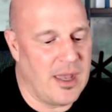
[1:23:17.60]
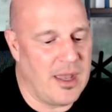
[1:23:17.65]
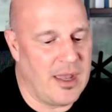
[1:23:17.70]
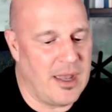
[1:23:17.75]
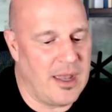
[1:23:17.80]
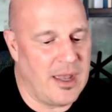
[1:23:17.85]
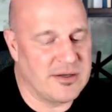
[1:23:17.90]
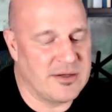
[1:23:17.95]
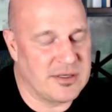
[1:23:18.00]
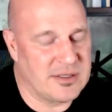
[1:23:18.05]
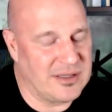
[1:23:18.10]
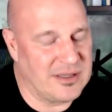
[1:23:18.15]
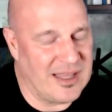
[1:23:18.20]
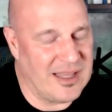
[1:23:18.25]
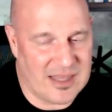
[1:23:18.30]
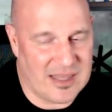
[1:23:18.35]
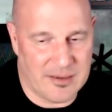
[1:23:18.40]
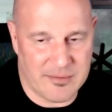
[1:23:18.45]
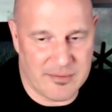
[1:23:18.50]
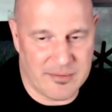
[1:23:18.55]
And just
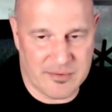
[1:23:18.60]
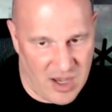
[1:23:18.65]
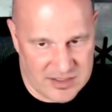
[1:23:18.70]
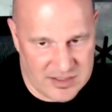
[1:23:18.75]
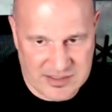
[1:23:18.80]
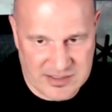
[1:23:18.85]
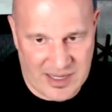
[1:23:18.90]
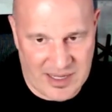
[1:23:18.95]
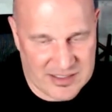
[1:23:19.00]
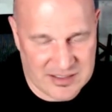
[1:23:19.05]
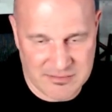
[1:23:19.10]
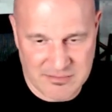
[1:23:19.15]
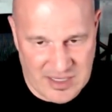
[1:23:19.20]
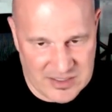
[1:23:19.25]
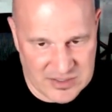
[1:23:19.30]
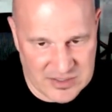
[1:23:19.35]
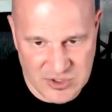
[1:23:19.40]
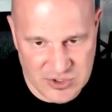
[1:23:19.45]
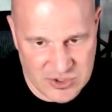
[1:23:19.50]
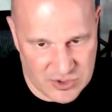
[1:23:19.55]
let them contact and
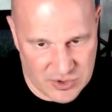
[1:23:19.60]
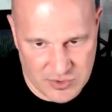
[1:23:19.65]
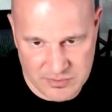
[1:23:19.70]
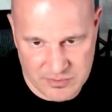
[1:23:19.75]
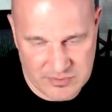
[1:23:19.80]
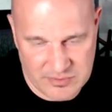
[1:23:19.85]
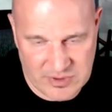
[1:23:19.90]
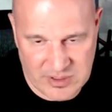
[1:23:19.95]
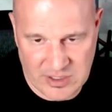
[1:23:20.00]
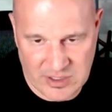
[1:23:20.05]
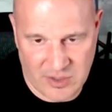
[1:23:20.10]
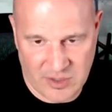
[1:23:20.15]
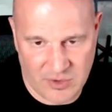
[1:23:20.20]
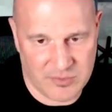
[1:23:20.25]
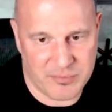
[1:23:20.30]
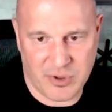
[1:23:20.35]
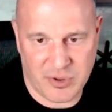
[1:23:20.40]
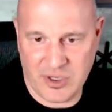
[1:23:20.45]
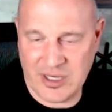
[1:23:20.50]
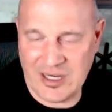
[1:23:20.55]
message you. You
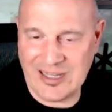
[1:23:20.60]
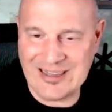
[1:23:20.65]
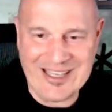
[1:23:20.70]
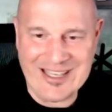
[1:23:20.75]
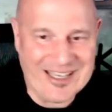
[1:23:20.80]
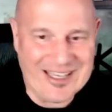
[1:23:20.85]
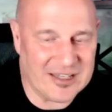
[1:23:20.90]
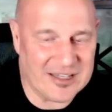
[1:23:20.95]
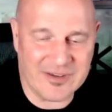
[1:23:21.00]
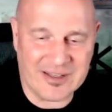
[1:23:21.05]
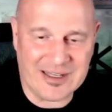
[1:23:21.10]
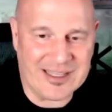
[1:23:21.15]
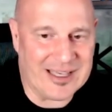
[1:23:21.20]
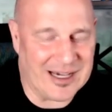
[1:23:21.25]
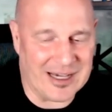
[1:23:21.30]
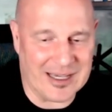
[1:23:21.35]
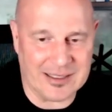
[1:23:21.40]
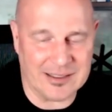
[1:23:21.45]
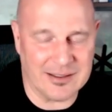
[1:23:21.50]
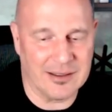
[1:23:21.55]
don't put in a link of any
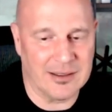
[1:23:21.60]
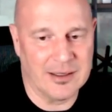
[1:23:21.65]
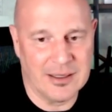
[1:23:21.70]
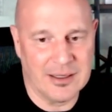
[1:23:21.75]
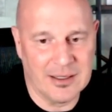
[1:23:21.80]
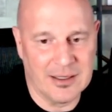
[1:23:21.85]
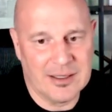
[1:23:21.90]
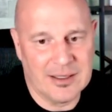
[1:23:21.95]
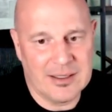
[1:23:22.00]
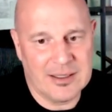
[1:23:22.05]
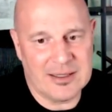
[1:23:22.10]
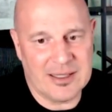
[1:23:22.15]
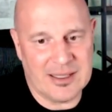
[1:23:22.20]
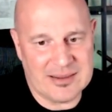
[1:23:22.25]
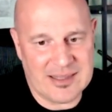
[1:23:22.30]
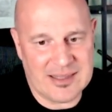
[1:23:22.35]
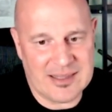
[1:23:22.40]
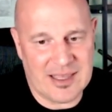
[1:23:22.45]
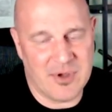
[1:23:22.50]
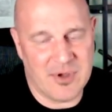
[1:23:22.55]
kind.
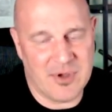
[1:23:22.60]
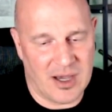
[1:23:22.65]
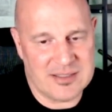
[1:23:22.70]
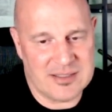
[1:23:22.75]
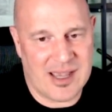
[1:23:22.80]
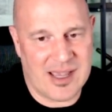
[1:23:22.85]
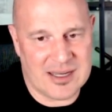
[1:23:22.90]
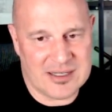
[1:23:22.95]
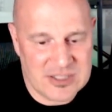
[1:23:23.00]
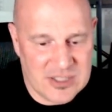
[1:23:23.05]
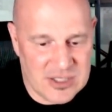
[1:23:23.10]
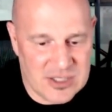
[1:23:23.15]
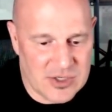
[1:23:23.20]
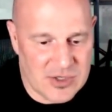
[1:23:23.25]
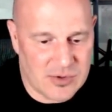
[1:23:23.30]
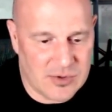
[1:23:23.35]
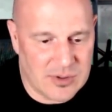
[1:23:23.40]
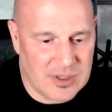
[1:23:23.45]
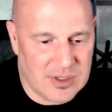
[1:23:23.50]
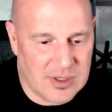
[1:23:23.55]
let them contact
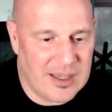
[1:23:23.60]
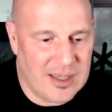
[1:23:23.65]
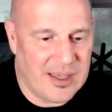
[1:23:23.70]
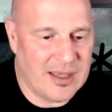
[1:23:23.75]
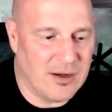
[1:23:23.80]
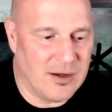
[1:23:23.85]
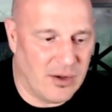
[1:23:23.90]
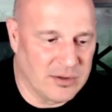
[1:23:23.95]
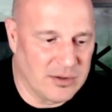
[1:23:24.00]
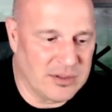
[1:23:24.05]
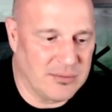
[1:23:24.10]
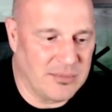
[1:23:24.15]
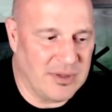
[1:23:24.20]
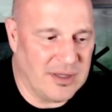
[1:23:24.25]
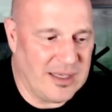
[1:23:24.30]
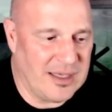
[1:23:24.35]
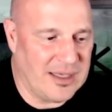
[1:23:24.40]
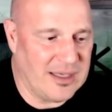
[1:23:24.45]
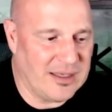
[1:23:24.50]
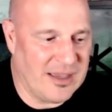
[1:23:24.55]
you and
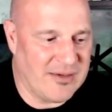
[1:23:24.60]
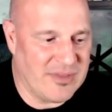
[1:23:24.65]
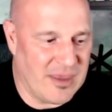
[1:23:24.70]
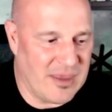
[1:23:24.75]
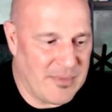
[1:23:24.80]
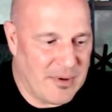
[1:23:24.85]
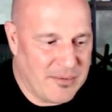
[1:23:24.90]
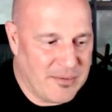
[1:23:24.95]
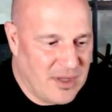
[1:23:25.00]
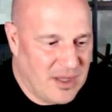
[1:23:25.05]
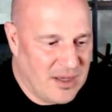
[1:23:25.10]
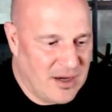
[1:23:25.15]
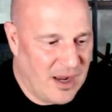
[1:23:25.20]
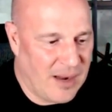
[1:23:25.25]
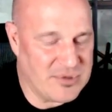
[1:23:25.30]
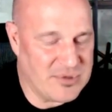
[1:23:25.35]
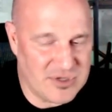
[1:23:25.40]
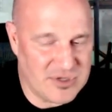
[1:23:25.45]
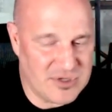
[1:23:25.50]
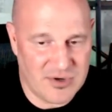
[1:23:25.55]
ultimately give them an
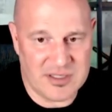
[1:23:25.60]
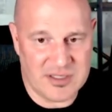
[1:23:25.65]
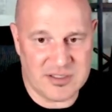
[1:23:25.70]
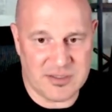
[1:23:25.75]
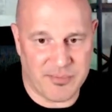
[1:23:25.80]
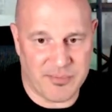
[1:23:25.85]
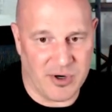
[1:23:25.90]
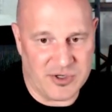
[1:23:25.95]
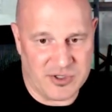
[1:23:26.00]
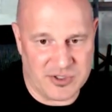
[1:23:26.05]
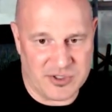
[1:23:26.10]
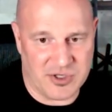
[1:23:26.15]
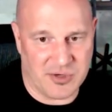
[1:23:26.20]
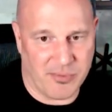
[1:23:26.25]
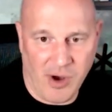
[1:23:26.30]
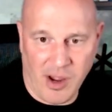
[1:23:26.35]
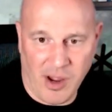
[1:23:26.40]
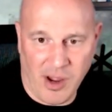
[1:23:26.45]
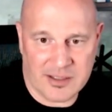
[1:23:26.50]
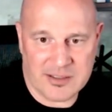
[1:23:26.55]
opportunity to purchase your
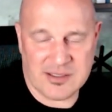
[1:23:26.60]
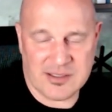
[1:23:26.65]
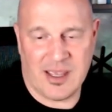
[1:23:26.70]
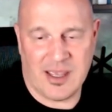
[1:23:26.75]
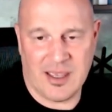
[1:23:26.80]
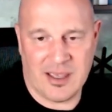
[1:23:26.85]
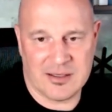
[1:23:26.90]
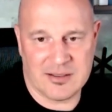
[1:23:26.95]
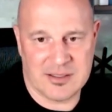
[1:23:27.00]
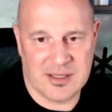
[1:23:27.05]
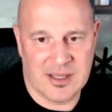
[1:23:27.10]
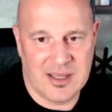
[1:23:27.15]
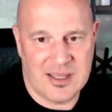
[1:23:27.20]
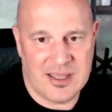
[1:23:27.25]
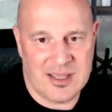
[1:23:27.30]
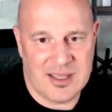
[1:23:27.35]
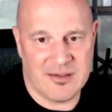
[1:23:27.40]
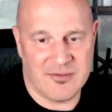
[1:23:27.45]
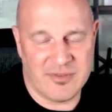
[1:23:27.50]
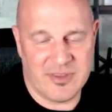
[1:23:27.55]
product. And
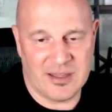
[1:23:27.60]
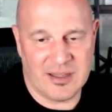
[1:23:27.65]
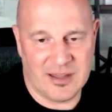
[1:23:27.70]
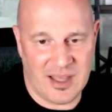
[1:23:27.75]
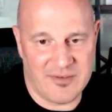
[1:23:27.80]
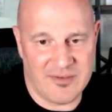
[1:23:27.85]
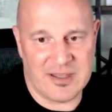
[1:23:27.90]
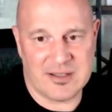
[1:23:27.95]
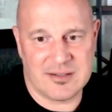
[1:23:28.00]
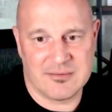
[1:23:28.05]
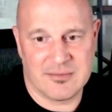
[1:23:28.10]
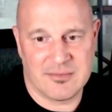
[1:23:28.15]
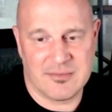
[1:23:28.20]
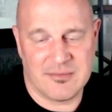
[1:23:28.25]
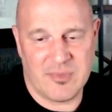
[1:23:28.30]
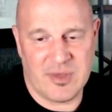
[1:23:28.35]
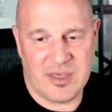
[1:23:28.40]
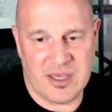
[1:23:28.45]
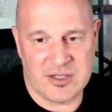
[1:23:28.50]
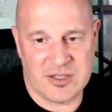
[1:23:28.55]
if they love it
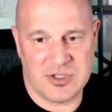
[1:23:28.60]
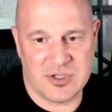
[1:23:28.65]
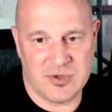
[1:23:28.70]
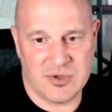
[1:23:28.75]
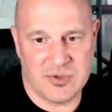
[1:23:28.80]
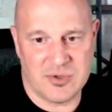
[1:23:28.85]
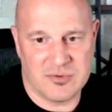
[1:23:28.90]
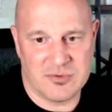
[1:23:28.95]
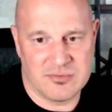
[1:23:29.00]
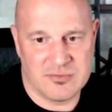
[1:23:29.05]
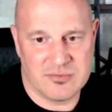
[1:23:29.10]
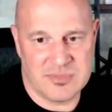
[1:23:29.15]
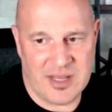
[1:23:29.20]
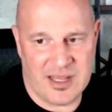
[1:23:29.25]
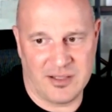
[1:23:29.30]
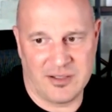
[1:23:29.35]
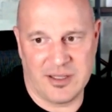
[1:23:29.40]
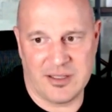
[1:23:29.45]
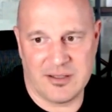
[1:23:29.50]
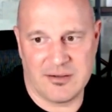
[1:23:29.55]
because you
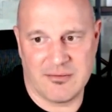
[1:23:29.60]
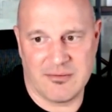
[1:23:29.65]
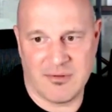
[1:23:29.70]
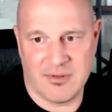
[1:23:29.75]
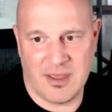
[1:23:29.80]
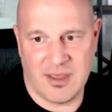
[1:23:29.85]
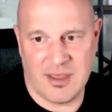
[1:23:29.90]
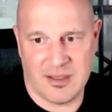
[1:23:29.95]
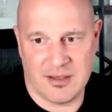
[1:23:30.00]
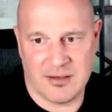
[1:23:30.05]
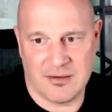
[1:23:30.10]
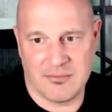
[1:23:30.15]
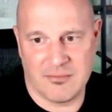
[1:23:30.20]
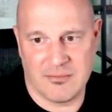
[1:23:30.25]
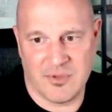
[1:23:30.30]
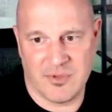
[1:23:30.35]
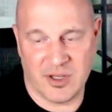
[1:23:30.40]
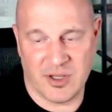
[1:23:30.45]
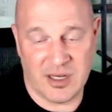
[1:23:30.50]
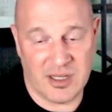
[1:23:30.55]
nailed it, then
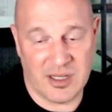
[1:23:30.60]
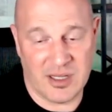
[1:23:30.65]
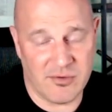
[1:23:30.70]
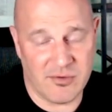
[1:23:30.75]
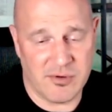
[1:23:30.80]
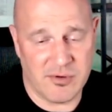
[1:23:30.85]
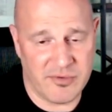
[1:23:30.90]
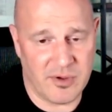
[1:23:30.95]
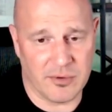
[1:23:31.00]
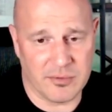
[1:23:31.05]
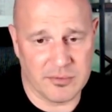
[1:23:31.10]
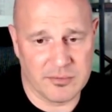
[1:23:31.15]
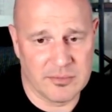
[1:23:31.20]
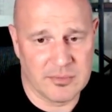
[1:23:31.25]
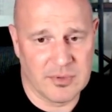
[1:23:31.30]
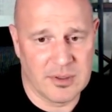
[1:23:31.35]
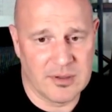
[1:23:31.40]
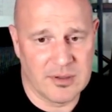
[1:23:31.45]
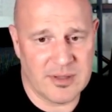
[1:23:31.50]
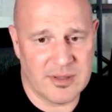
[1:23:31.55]
they're going to give a review.
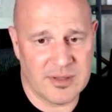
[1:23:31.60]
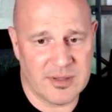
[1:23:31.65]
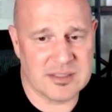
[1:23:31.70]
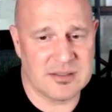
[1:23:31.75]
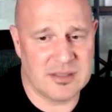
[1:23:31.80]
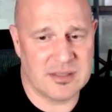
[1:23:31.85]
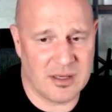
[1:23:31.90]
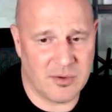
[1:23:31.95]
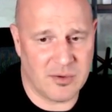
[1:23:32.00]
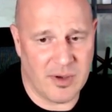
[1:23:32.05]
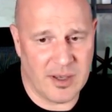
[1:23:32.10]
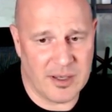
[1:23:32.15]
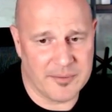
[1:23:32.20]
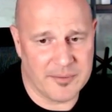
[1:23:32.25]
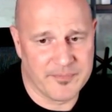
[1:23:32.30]
That's another way.